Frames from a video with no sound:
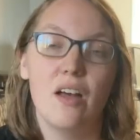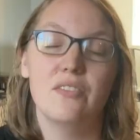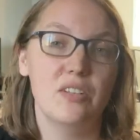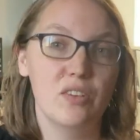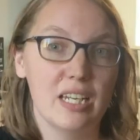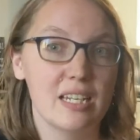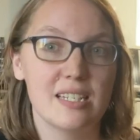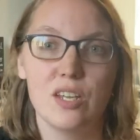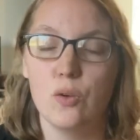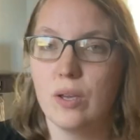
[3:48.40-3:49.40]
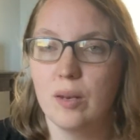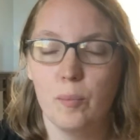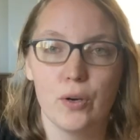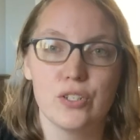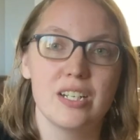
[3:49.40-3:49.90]
of D V Ds that you can
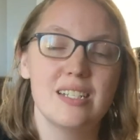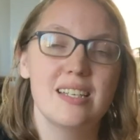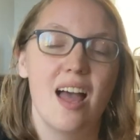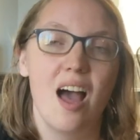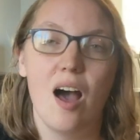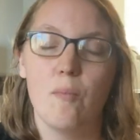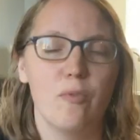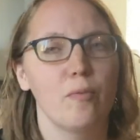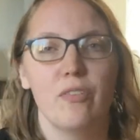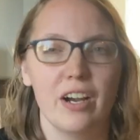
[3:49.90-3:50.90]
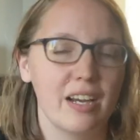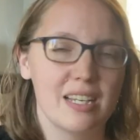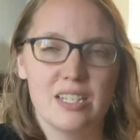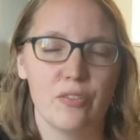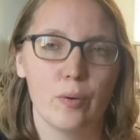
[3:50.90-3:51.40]
purchase um, from
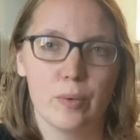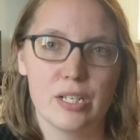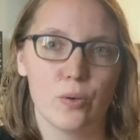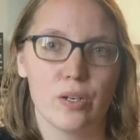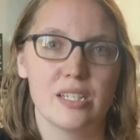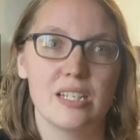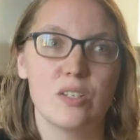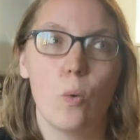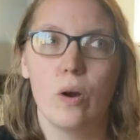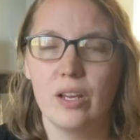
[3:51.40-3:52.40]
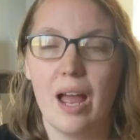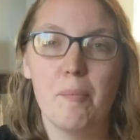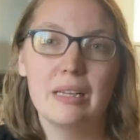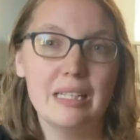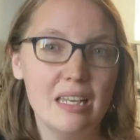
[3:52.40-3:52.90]
various different resources, or I
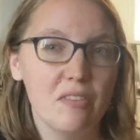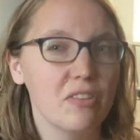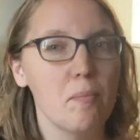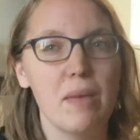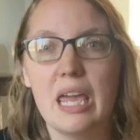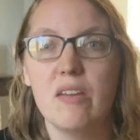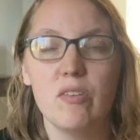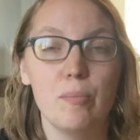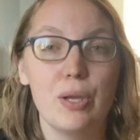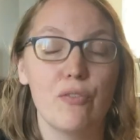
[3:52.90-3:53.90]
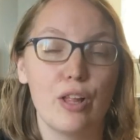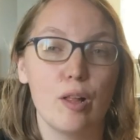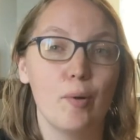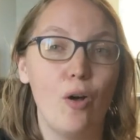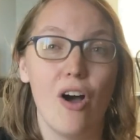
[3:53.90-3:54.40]
believe they may even be
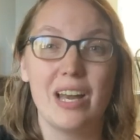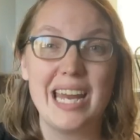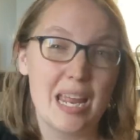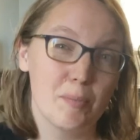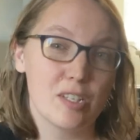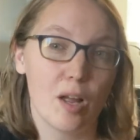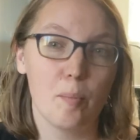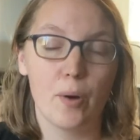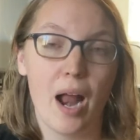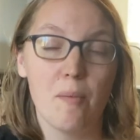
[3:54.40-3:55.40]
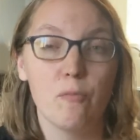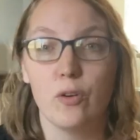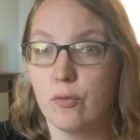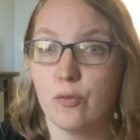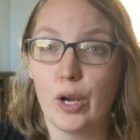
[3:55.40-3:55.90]
available on Amazon Prime
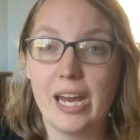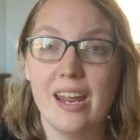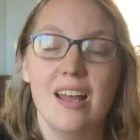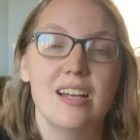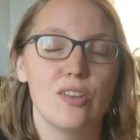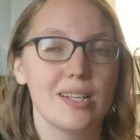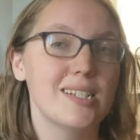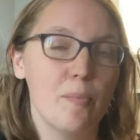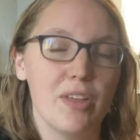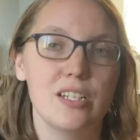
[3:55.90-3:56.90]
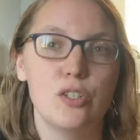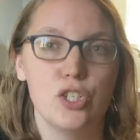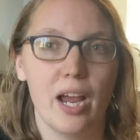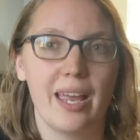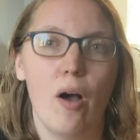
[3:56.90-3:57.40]
for free. So that's something to
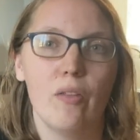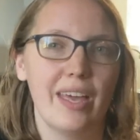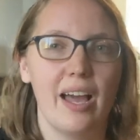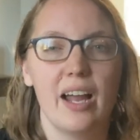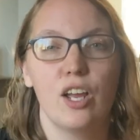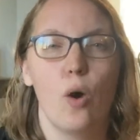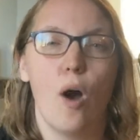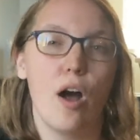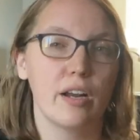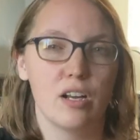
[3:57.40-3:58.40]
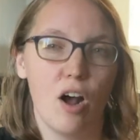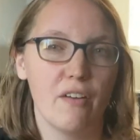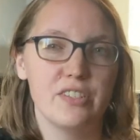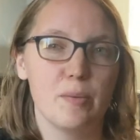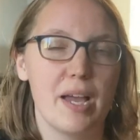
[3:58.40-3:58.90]
check out. They kind of go on and
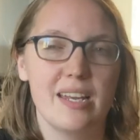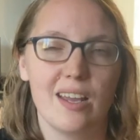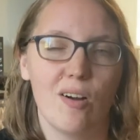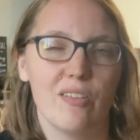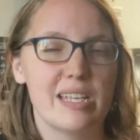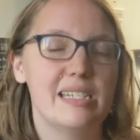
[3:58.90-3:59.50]
off depending on the